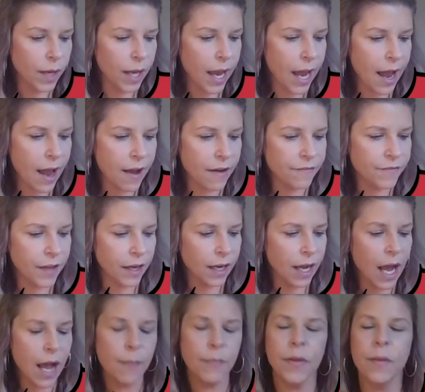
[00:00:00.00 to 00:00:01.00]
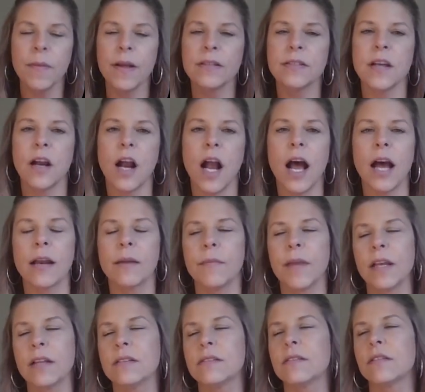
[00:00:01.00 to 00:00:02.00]
that we have that complements our
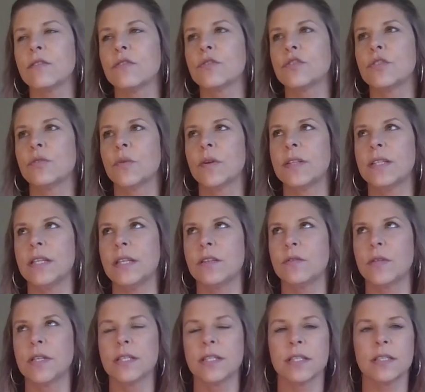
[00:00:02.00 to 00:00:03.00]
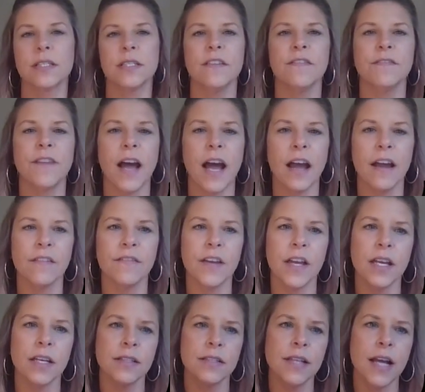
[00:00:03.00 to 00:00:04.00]
automated solution with
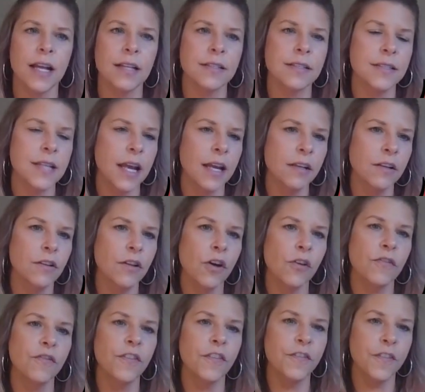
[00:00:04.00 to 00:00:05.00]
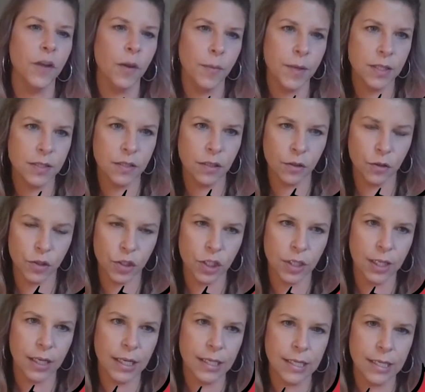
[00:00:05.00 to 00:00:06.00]
D365 is that standalone fulfillment
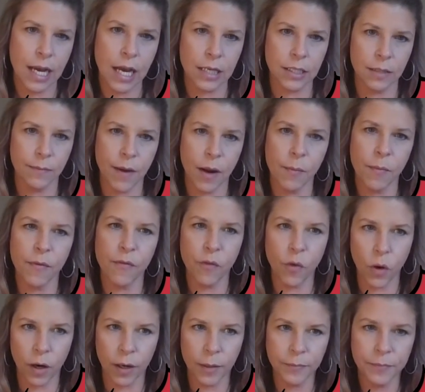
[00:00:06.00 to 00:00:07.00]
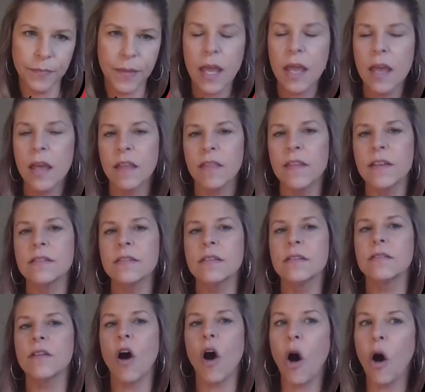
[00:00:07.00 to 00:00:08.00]
solution that I talked about before. This
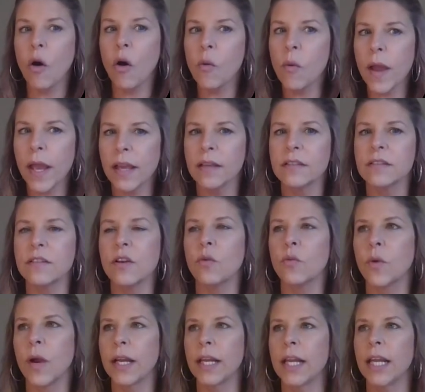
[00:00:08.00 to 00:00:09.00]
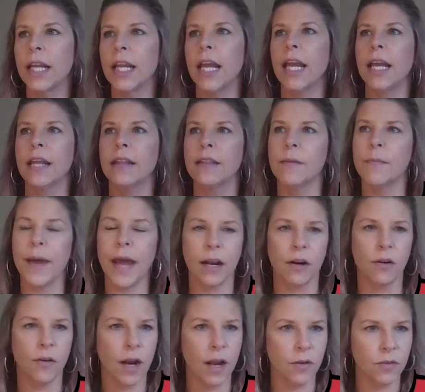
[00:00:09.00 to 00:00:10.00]
is always running in the
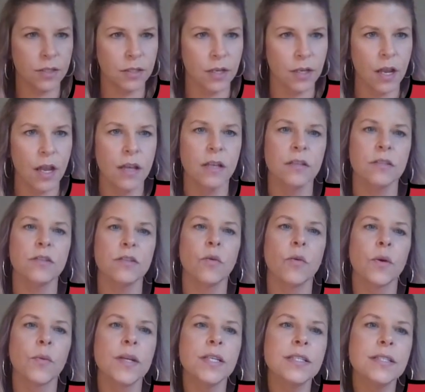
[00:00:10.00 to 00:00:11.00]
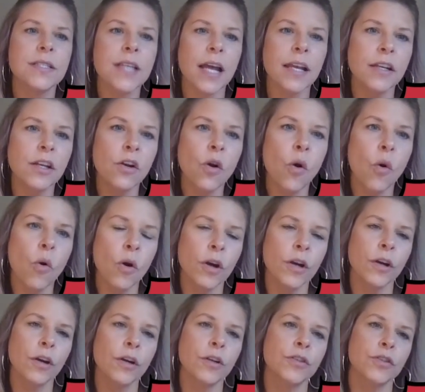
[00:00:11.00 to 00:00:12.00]
background. So when we send an
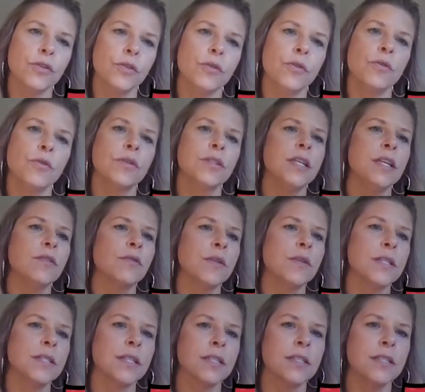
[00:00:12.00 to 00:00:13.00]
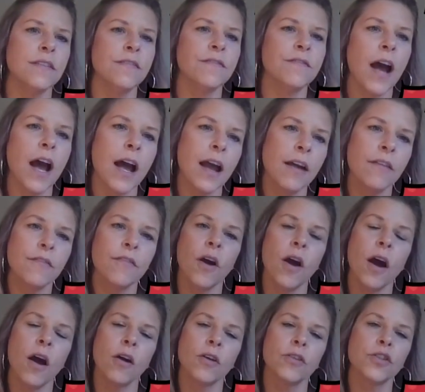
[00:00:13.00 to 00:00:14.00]
order to
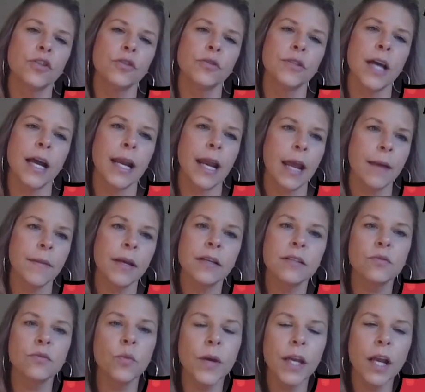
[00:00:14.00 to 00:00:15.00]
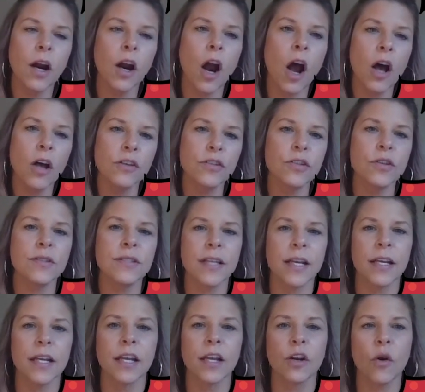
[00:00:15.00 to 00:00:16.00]
D365 or to Dynamics, we are also
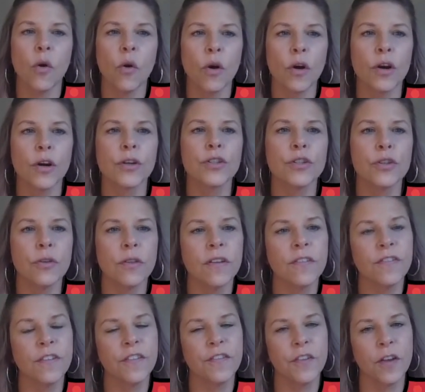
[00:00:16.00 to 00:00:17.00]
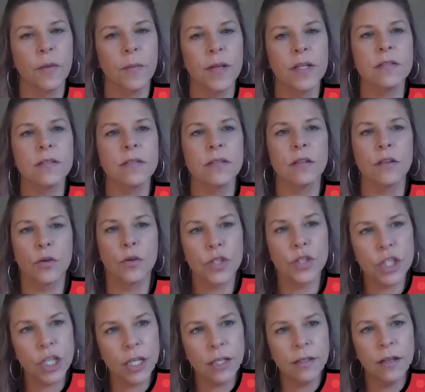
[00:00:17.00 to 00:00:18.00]
sending an order to the fulfillment
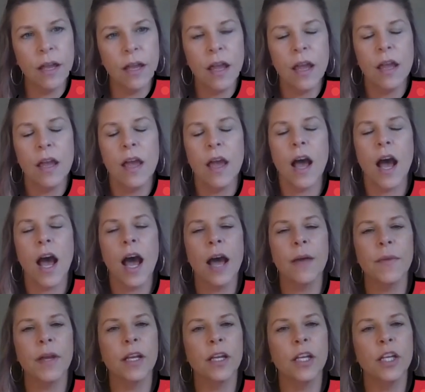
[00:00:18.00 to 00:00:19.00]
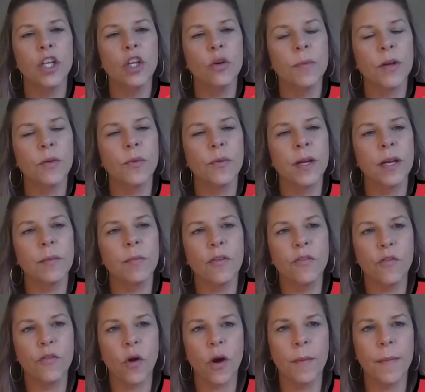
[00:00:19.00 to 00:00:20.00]
solution in a human
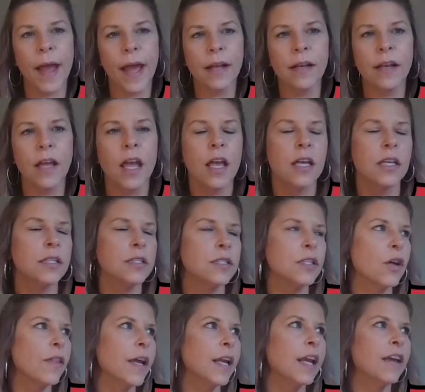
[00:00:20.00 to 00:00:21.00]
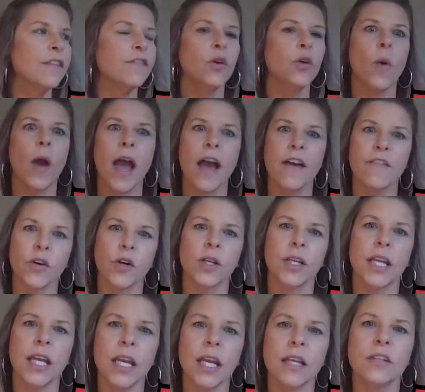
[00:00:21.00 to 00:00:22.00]
readable format, so that if you
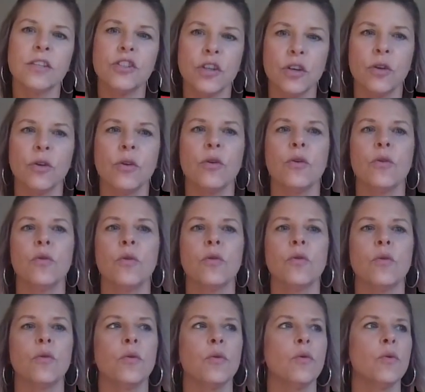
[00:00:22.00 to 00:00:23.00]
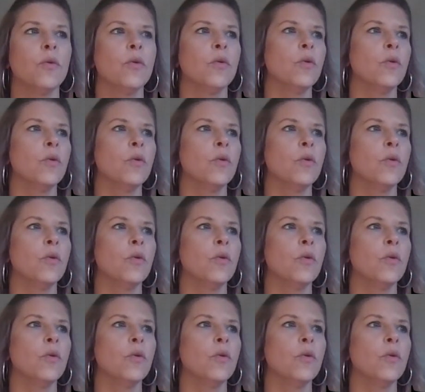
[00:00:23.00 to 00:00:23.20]
ever need to,